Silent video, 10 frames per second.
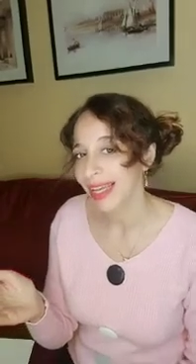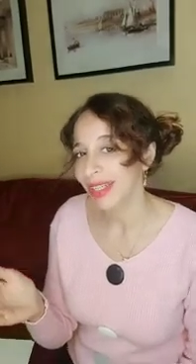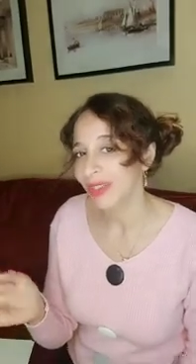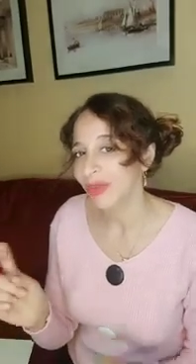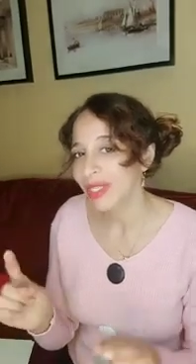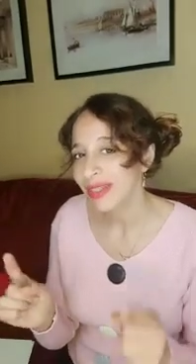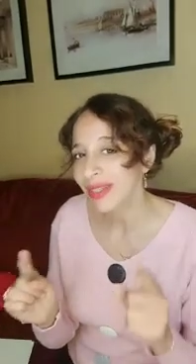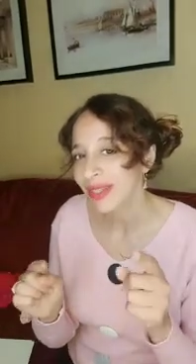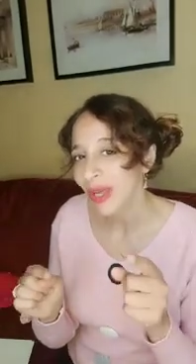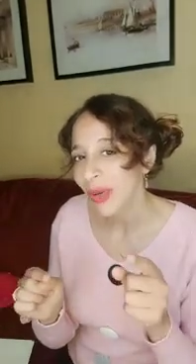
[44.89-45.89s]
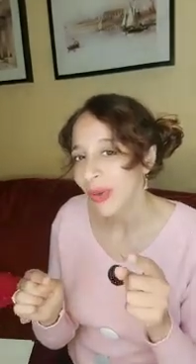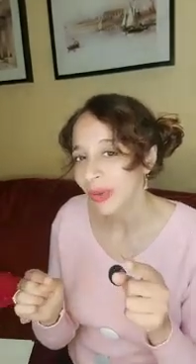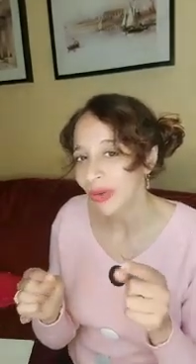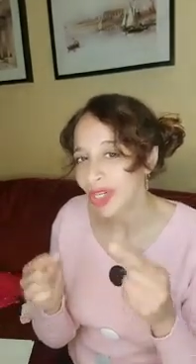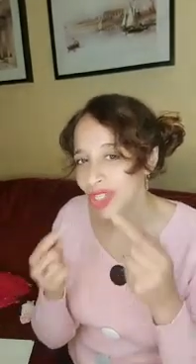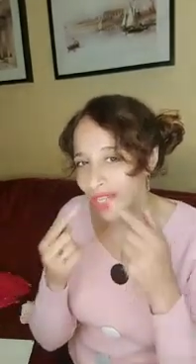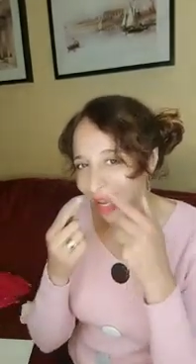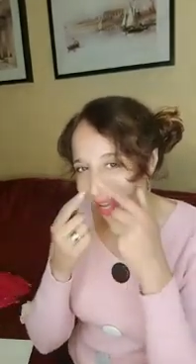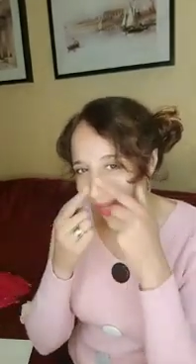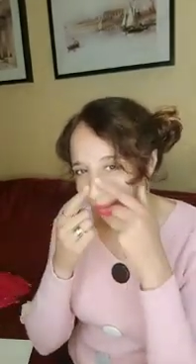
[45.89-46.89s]
And the reason they called Muwashah
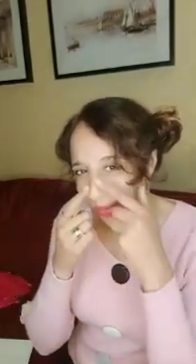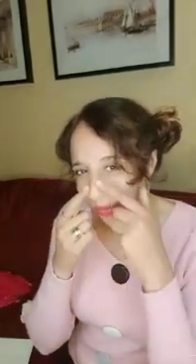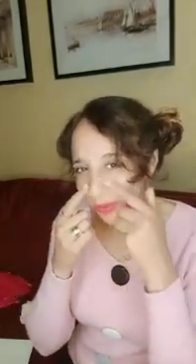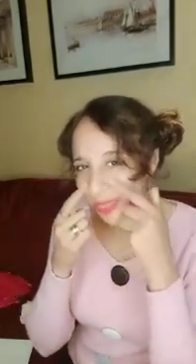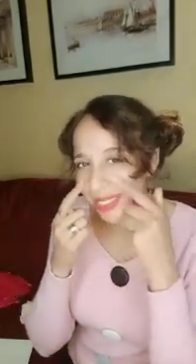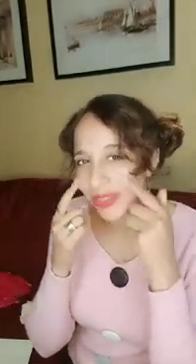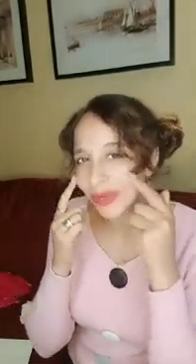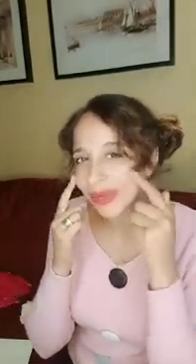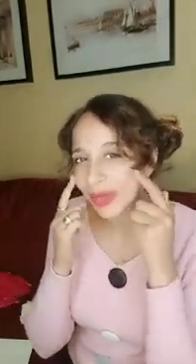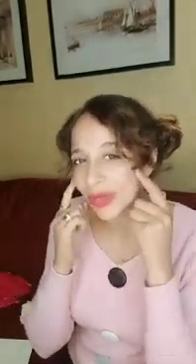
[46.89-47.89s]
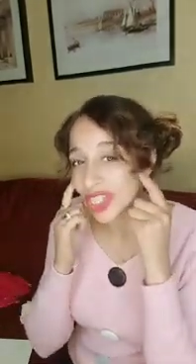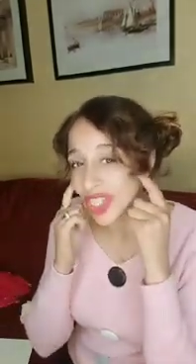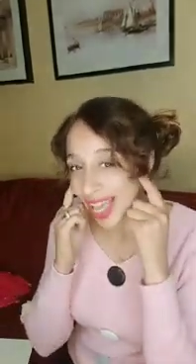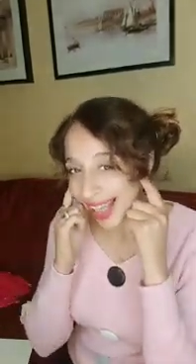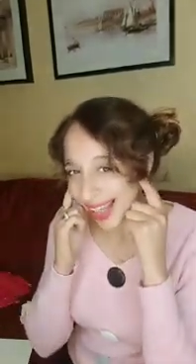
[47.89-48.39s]
based on the wishah